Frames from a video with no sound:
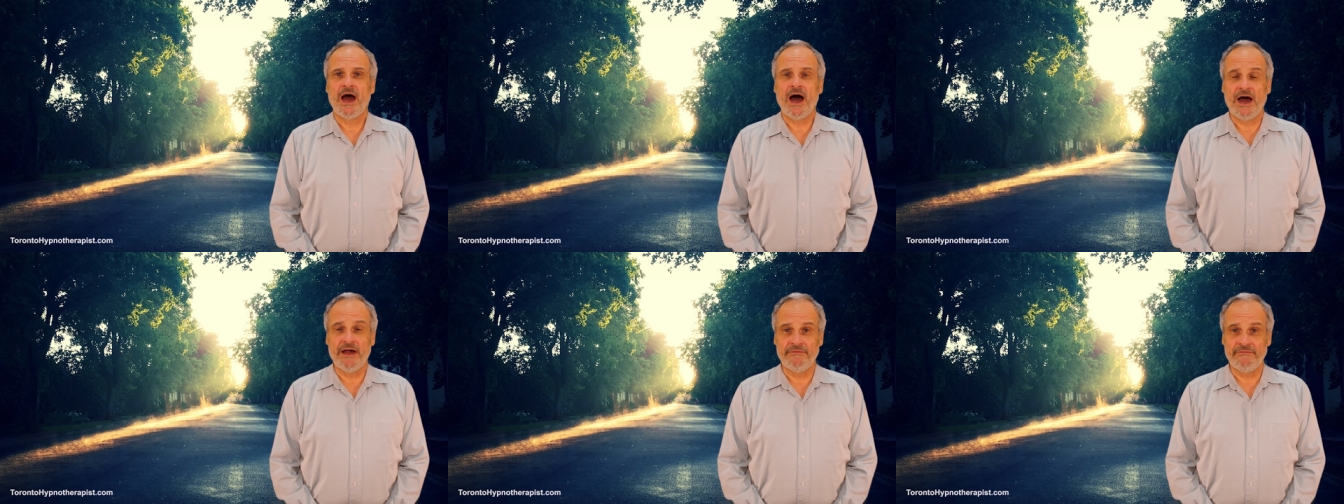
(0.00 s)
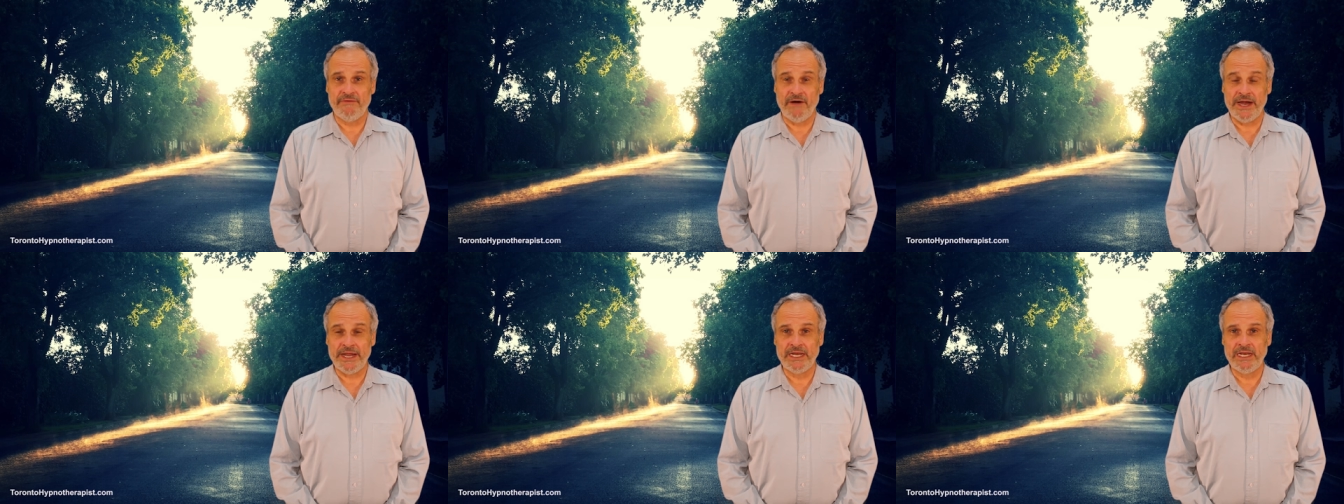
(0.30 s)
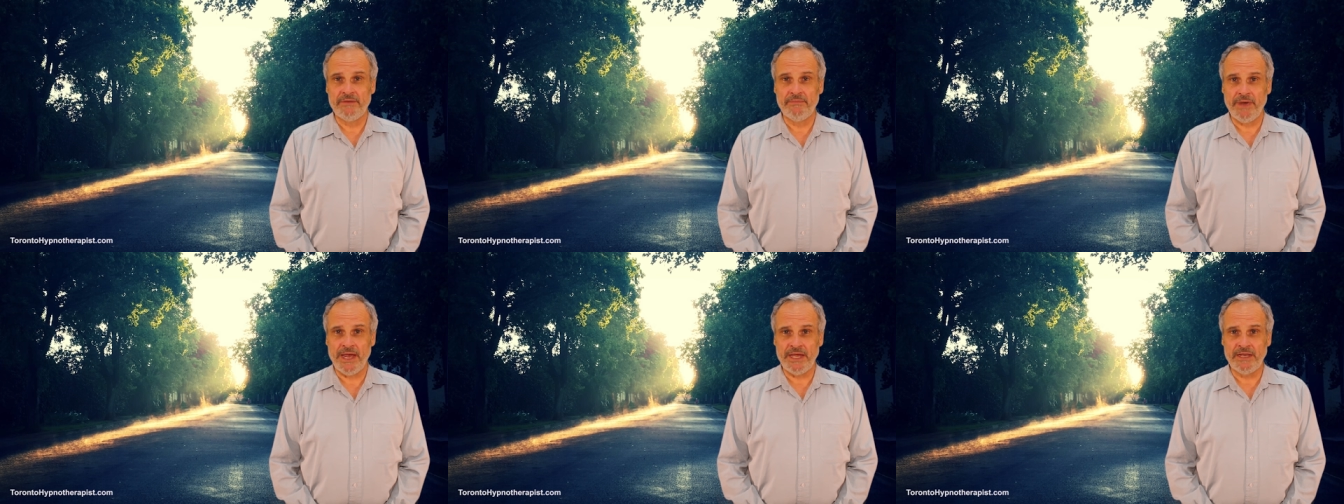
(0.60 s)
I
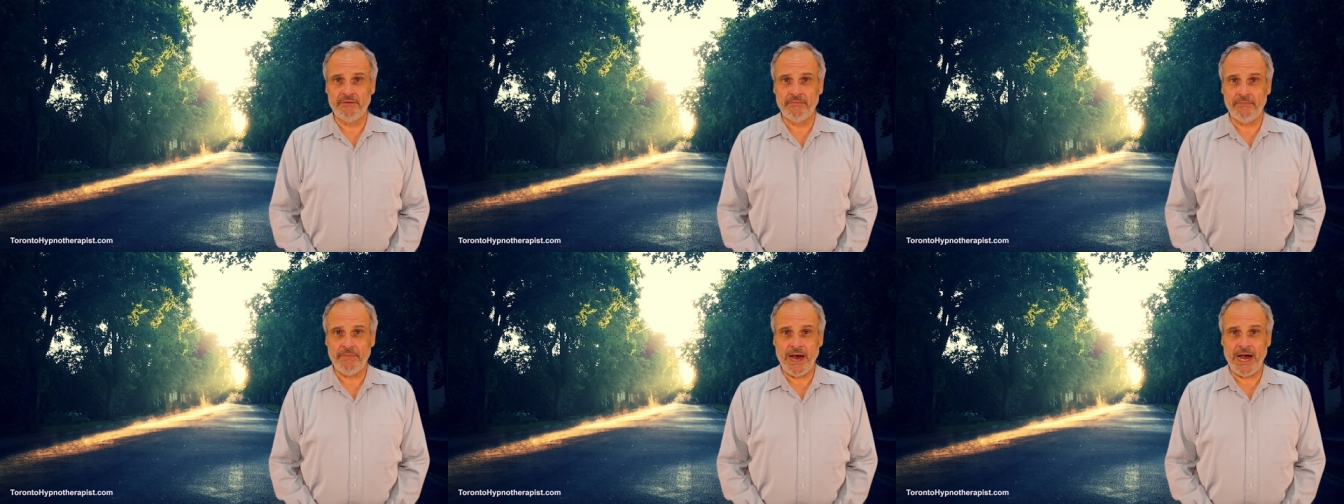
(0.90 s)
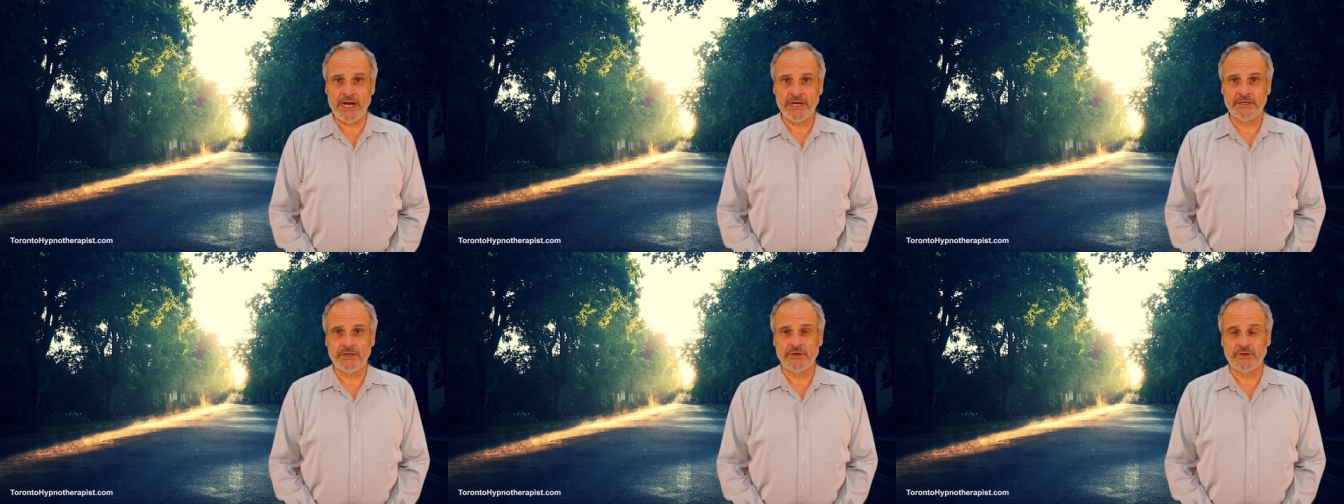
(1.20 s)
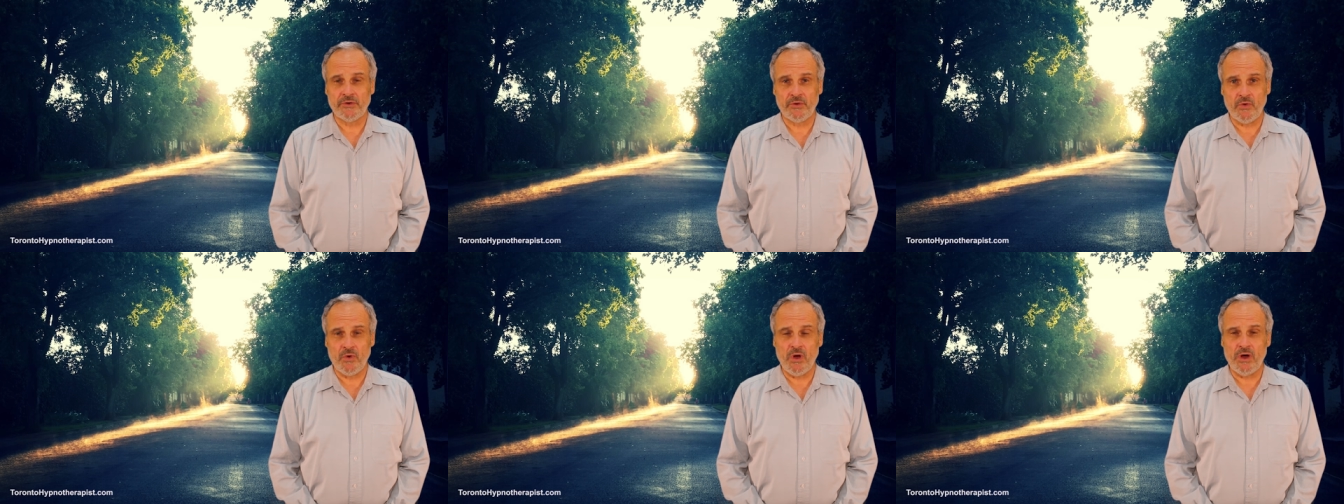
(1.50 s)
finally made it back to
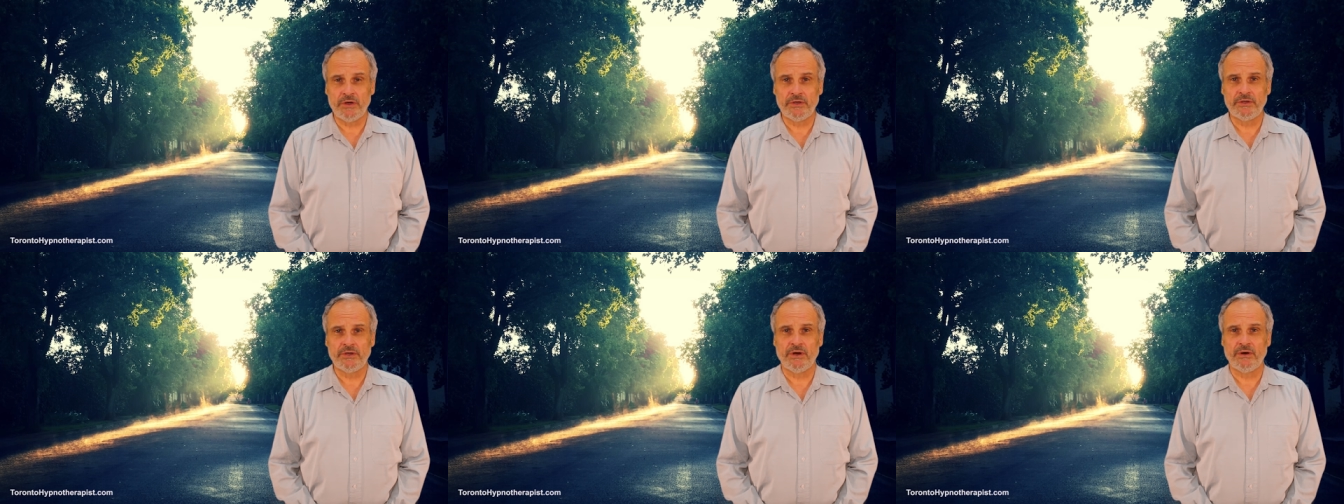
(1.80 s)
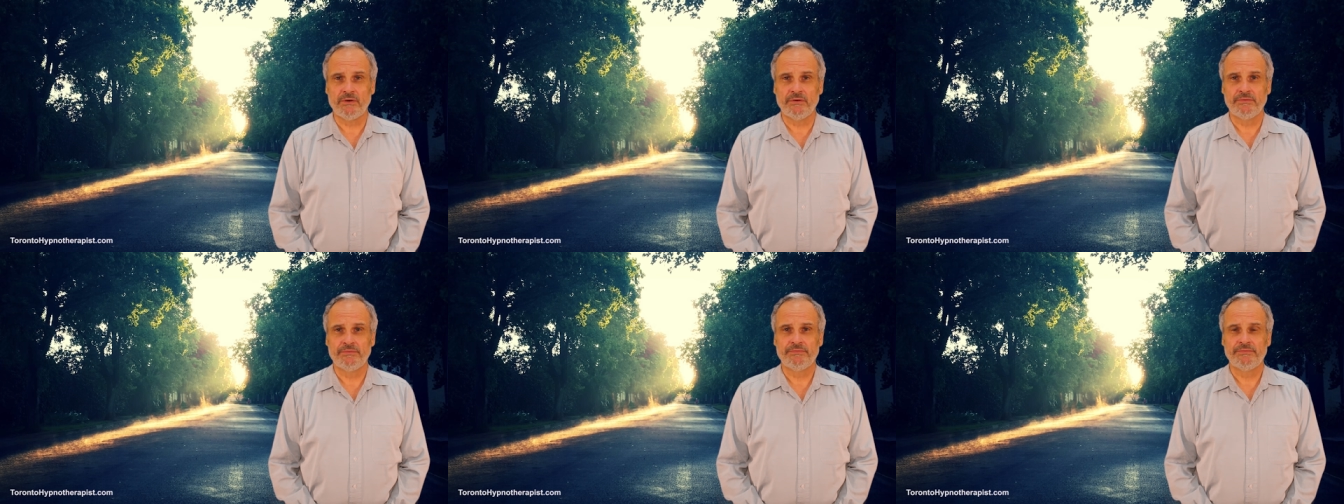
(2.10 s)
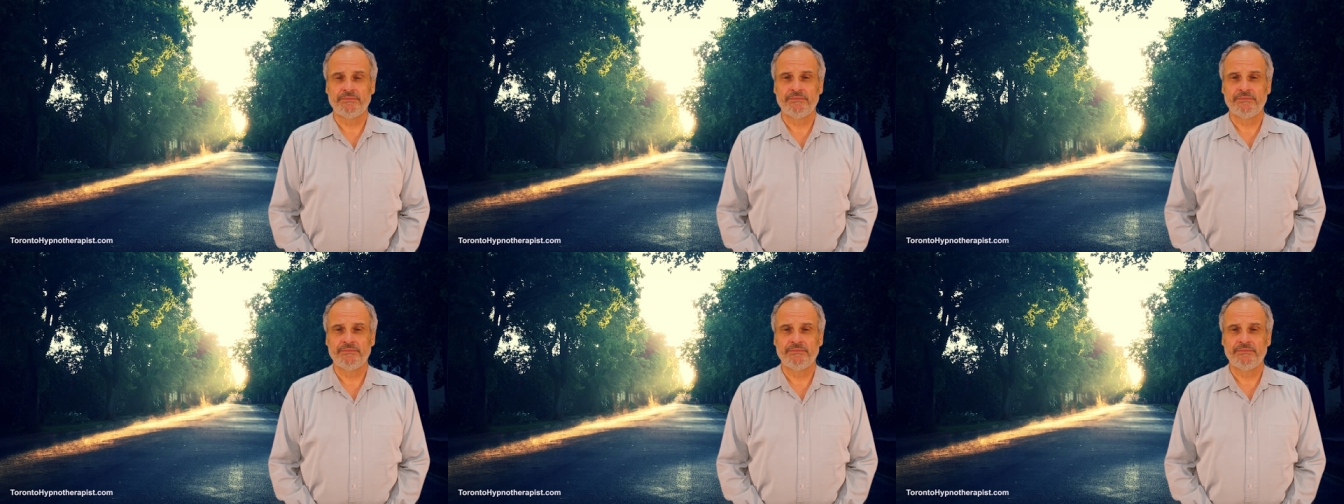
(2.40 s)
Toronto.